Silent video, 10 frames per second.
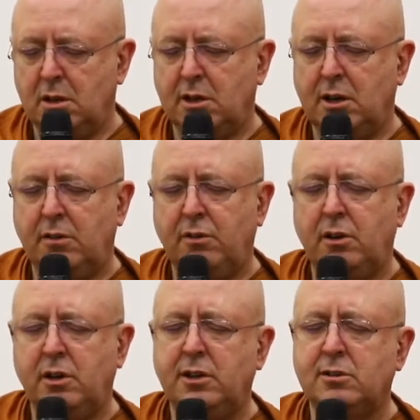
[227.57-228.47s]
Again, if you
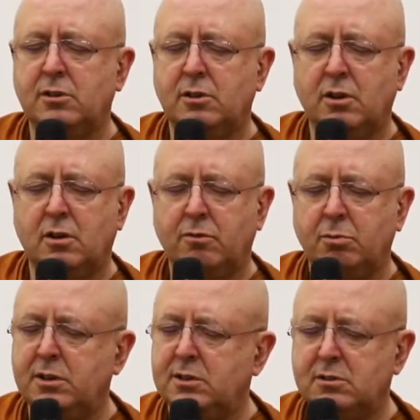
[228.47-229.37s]
need to
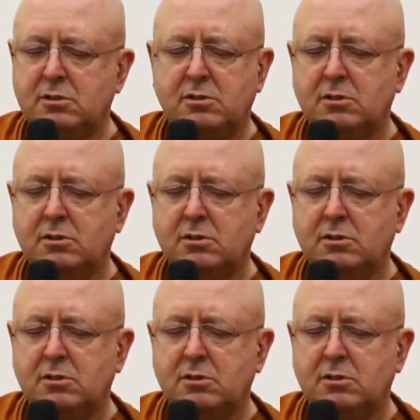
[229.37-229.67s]
cough, please